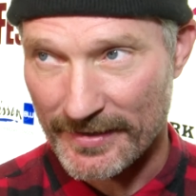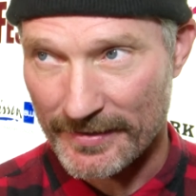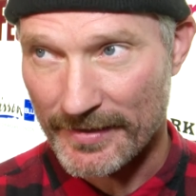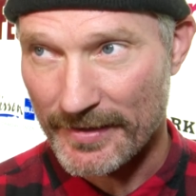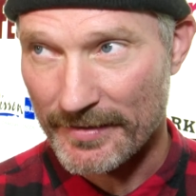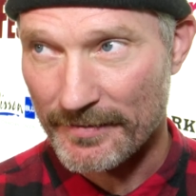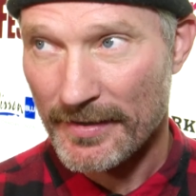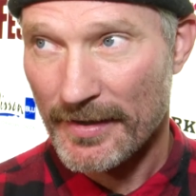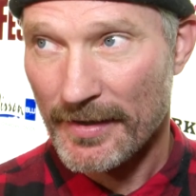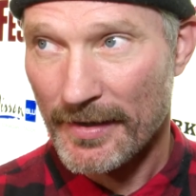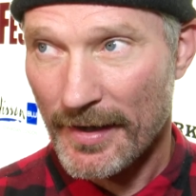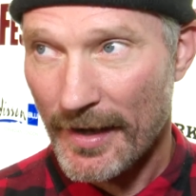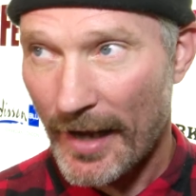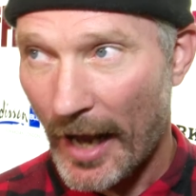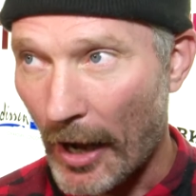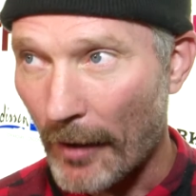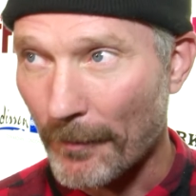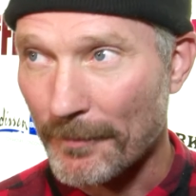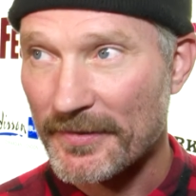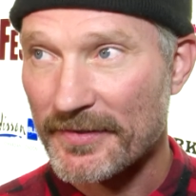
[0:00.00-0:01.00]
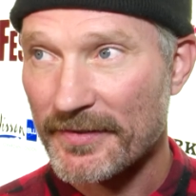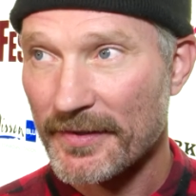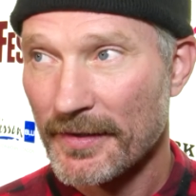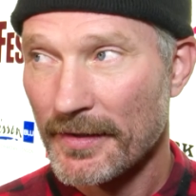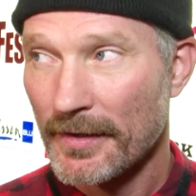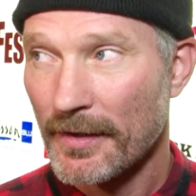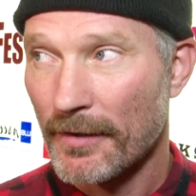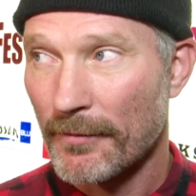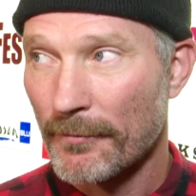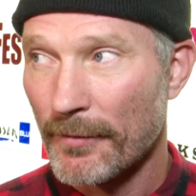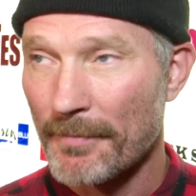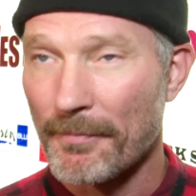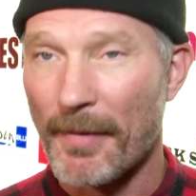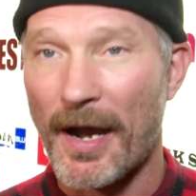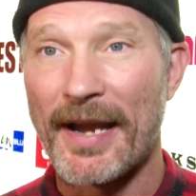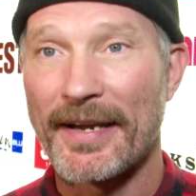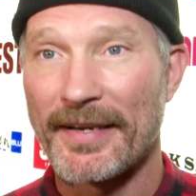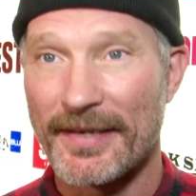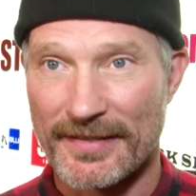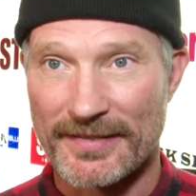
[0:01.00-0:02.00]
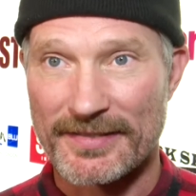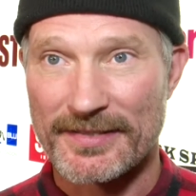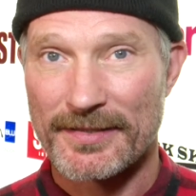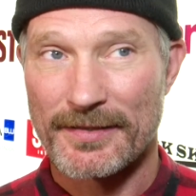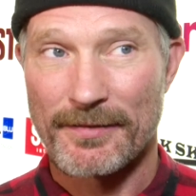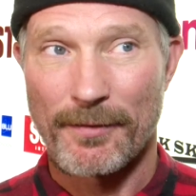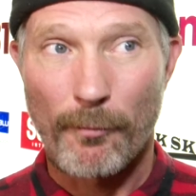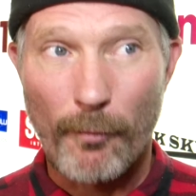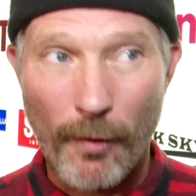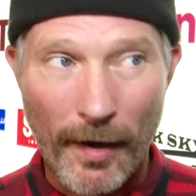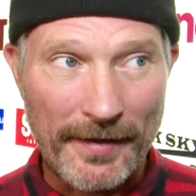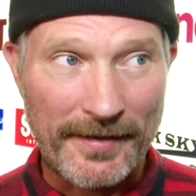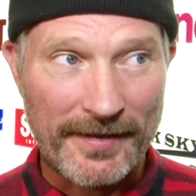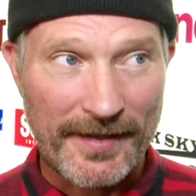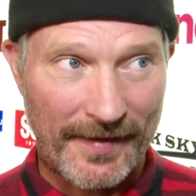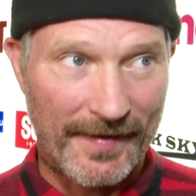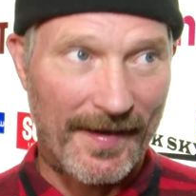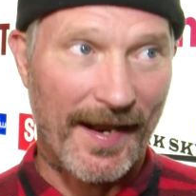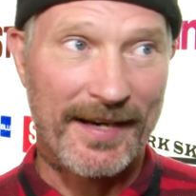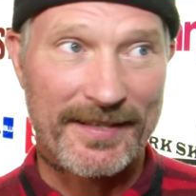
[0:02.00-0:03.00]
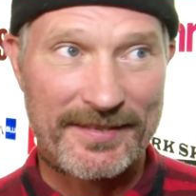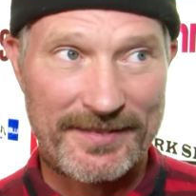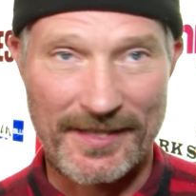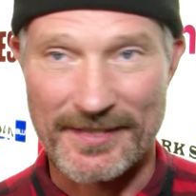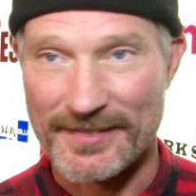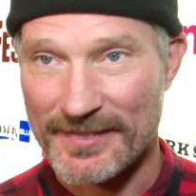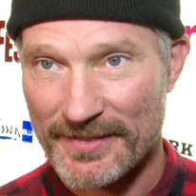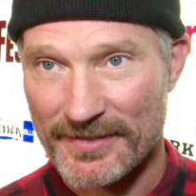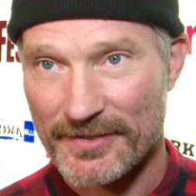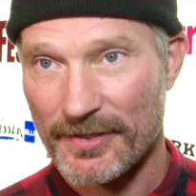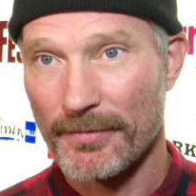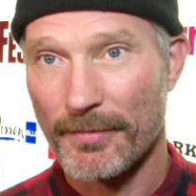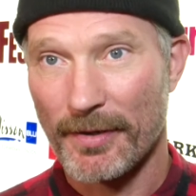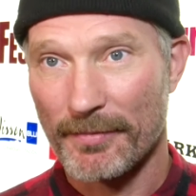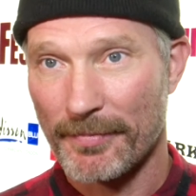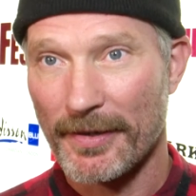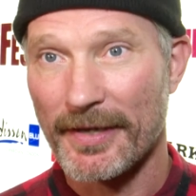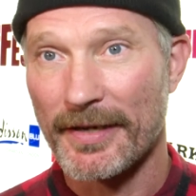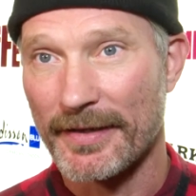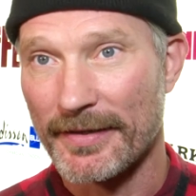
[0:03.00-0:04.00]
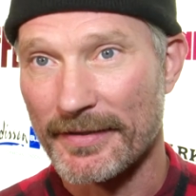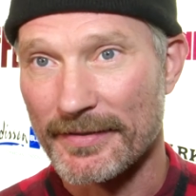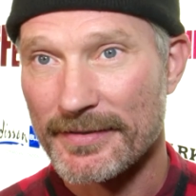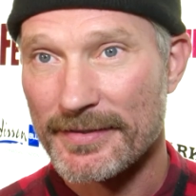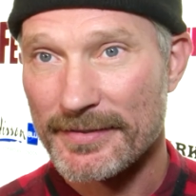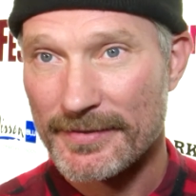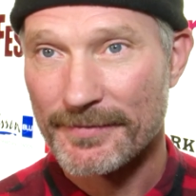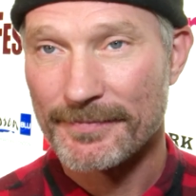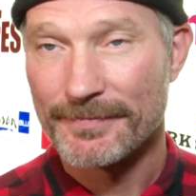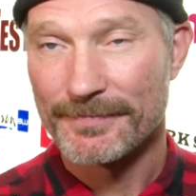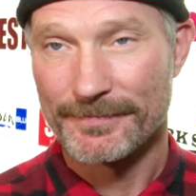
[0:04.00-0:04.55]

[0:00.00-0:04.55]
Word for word: It helps remind us what connects us as human beings.